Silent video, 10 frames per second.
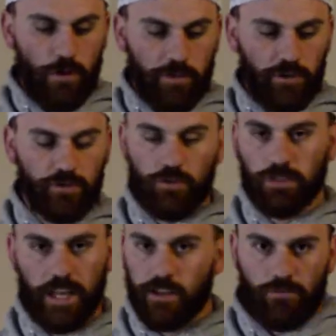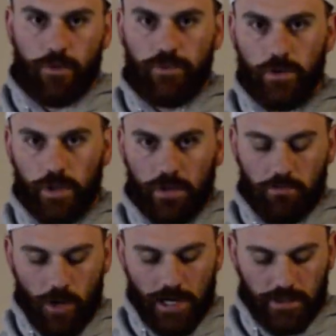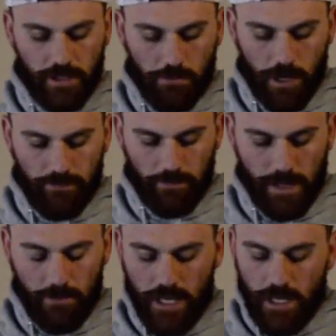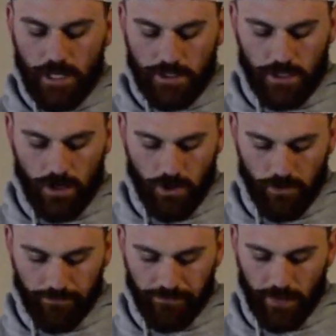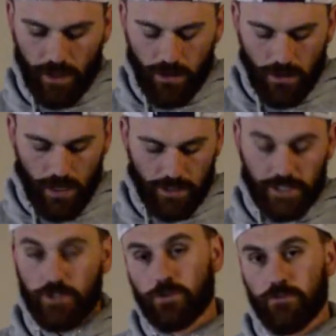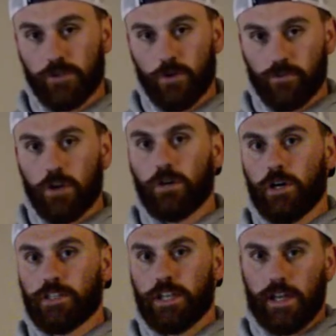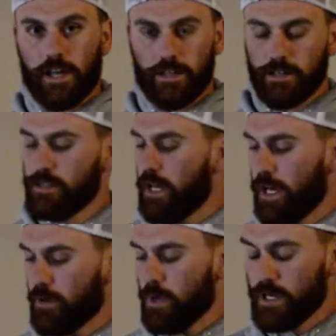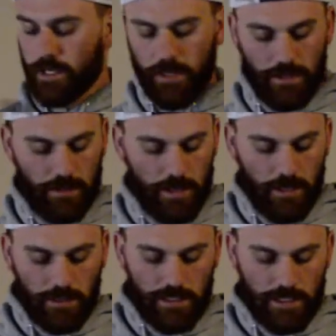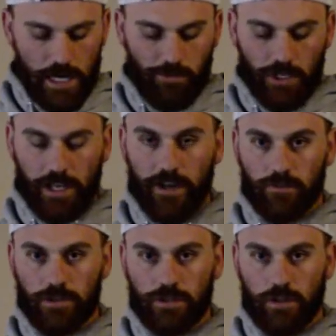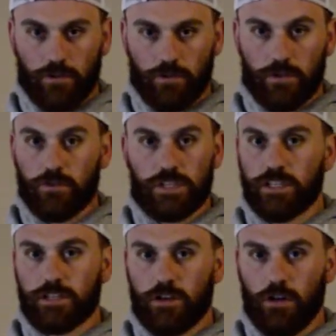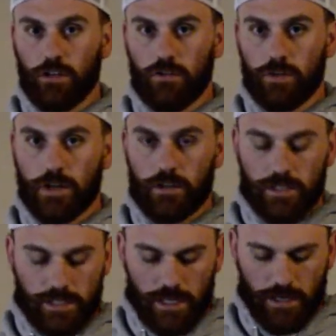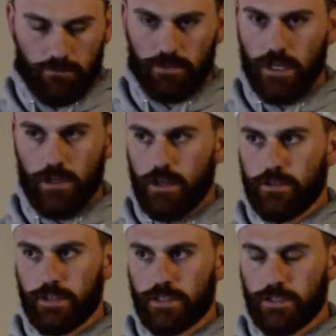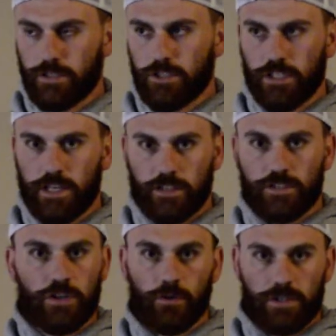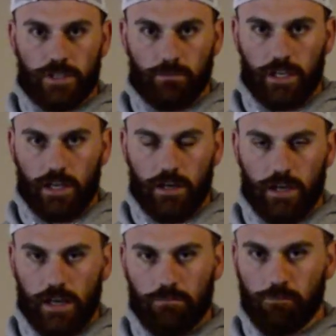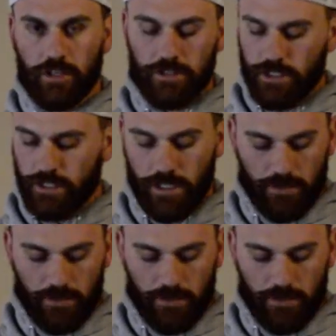up a YouTube link reviewing a product that you bought from them. So this is a review of Go Hunt and the Hanwag. This is the Hanwag Alverstone. You see this all over. It's I think it's like the GTX 2 or something. But just